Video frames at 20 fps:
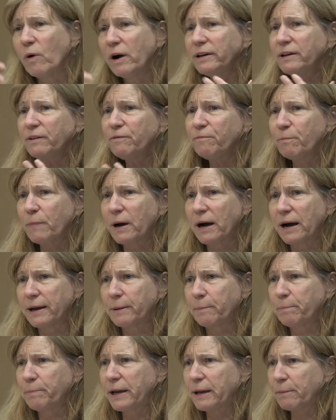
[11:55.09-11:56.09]
One of
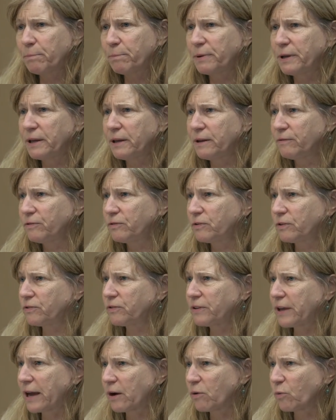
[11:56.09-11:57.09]
my pet peeves
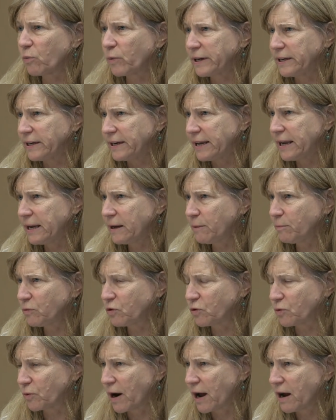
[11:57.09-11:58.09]
is that we
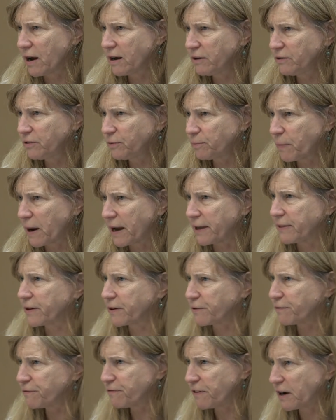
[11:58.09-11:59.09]
name drugs by
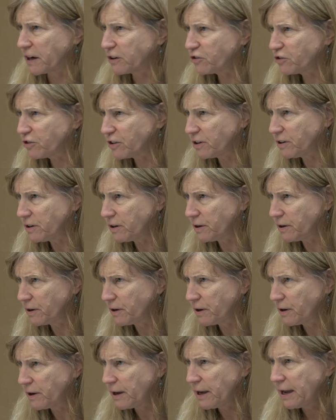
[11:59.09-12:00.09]
their function
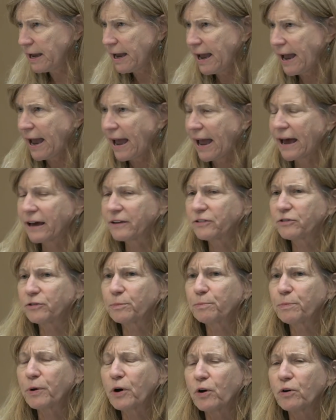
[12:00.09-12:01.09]
as
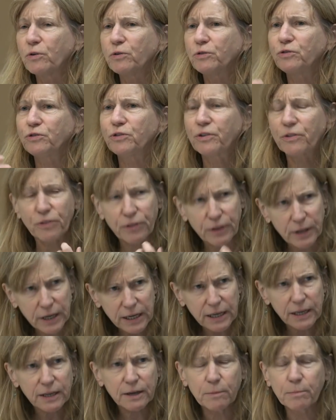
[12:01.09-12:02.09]
opposed to
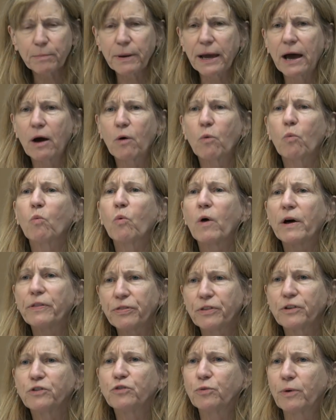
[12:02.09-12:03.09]
thinking about
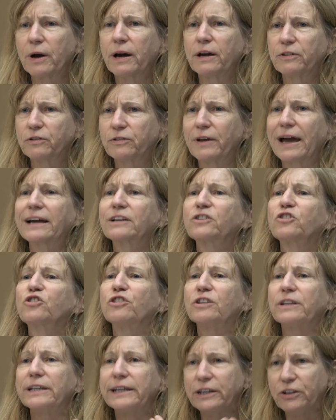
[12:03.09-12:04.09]
what the drugs
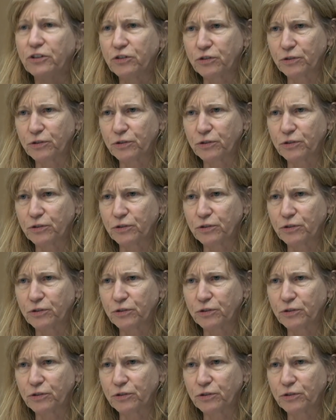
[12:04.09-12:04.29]
actually